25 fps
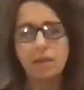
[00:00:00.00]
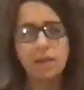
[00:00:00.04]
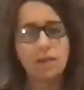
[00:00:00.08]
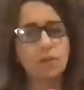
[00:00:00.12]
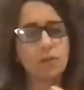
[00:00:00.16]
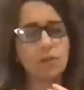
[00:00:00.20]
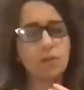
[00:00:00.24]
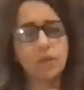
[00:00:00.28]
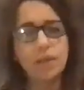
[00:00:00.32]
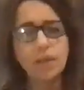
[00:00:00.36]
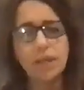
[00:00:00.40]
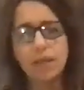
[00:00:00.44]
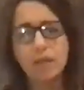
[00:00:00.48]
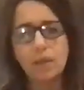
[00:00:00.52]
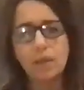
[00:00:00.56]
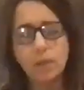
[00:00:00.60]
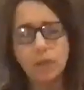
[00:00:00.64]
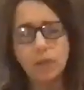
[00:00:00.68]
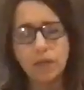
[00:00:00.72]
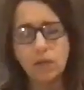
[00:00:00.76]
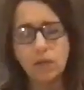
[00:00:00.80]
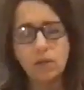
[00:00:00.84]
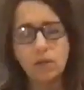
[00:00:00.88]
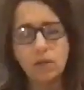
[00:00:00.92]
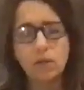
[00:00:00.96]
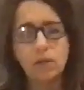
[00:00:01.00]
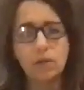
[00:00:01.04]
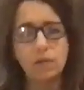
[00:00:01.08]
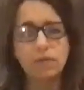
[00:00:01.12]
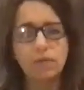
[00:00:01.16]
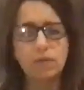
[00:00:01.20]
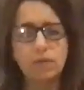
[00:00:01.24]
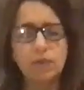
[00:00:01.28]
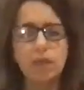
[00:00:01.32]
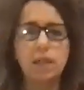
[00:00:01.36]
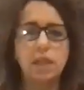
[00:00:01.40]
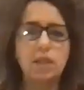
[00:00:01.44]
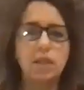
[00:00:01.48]
your takeaway
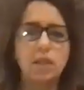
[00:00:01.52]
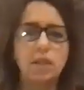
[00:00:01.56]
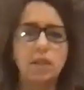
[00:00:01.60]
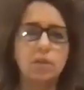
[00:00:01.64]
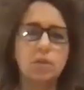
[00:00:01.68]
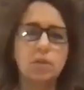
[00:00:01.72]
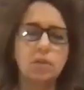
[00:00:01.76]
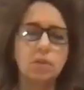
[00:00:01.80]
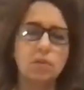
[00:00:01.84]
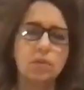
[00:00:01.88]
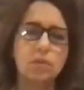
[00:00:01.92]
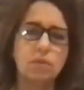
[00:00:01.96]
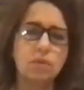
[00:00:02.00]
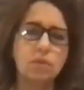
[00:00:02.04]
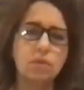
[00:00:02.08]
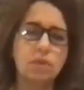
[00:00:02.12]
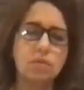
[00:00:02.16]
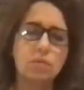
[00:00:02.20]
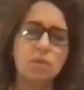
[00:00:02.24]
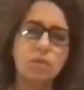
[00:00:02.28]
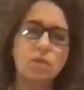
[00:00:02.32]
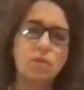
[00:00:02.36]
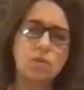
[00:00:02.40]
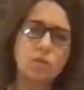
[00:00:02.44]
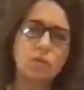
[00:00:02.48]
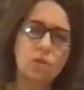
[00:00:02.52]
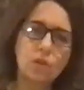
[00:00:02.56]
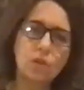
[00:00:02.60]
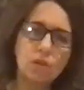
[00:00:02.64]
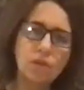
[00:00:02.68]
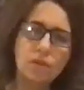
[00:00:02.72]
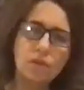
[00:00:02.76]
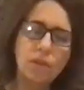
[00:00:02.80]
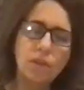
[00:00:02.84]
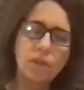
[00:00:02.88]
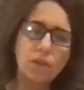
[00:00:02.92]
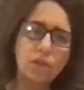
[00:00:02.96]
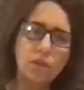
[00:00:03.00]
coffee, or someone
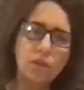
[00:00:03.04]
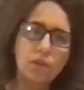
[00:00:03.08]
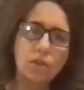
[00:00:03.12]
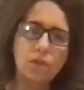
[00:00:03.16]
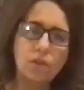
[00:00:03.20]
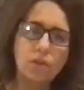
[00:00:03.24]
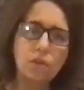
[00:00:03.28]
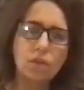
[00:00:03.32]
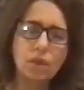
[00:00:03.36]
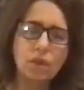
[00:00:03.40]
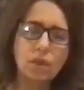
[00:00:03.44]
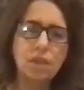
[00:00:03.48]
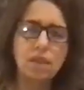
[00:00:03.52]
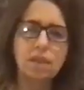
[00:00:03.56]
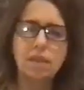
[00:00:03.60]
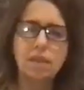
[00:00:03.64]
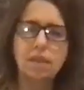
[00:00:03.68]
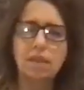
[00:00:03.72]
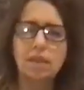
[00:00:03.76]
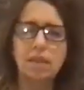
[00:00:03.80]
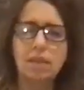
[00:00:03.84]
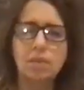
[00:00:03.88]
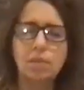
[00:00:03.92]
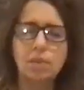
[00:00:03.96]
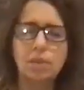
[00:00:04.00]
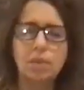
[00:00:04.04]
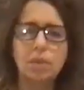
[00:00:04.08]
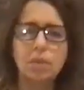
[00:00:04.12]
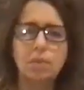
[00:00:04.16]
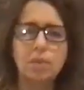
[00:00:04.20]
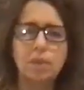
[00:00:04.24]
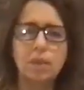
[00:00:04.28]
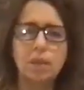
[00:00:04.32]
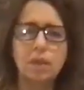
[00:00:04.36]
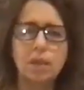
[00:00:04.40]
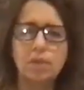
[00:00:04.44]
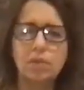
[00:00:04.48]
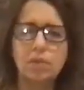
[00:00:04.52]
serving you when you
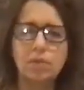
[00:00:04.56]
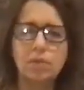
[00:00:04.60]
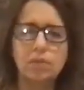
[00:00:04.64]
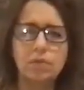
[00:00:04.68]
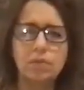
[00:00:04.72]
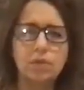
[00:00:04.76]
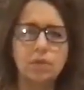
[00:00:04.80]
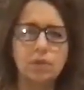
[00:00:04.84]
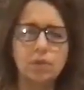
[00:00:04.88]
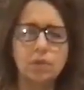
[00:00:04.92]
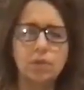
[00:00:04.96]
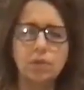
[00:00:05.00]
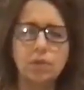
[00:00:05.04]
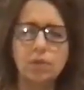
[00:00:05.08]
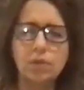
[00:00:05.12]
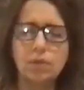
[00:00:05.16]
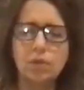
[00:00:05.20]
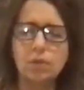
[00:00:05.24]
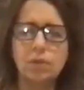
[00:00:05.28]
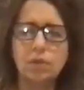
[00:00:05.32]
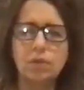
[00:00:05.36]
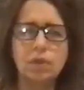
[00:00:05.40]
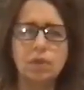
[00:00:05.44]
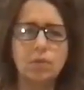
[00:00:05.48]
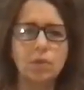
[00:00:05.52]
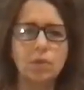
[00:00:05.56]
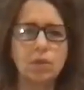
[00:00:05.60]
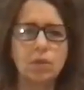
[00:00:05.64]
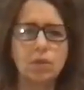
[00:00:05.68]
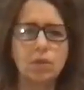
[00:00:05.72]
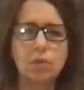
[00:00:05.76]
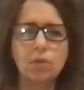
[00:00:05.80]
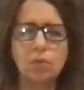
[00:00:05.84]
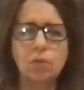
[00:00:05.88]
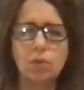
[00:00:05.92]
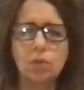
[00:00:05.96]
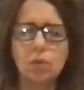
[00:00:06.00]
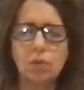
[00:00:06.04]
buy your food, or someone
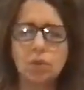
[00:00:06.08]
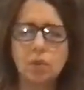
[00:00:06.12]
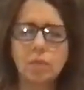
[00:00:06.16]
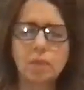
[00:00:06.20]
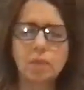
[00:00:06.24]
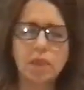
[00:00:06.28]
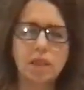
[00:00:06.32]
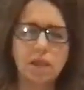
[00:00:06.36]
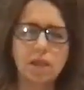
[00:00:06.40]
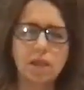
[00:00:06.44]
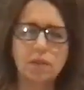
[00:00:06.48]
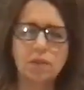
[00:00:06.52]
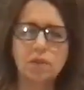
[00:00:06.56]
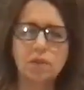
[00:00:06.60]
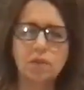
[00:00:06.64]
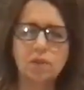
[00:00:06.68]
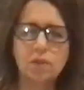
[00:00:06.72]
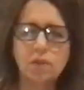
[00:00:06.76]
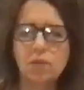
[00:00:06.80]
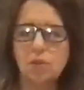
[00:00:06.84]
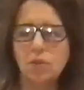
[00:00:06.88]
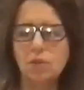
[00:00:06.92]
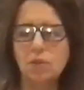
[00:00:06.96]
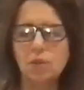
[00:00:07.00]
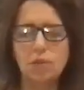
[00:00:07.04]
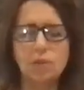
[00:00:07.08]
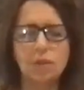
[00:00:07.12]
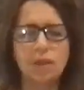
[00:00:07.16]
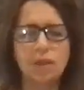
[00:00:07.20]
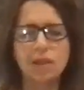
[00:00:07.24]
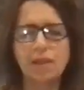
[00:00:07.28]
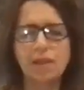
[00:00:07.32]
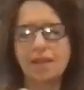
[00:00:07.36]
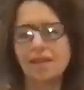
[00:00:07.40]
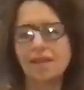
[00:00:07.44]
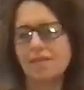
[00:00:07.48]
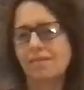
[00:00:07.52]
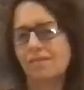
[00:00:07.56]
who walks past you
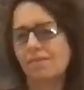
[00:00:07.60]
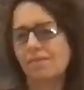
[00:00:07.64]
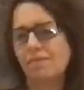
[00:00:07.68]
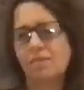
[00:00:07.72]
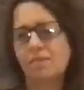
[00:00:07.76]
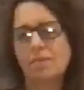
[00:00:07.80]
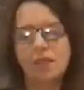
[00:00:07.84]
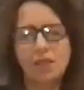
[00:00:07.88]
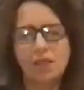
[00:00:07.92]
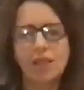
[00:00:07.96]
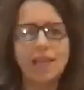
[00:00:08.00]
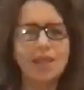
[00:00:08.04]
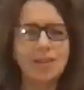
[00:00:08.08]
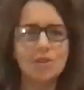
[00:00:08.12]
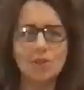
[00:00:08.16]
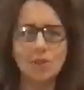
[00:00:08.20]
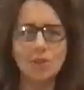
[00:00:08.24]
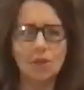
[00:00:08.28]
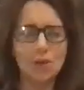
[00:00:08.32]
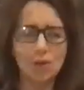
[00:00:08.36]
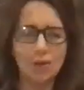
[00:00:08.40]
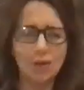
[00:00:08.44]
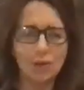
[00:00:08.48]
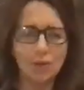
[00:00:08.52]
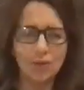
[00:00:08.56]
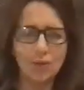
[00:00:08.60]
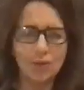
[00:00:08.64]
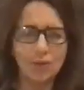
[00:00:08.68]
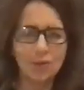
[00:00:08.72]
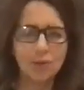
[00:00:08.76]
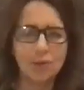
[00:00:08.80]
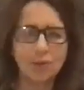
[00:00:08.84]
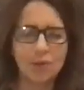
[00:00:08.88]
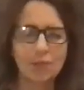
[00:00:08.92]
with their dog.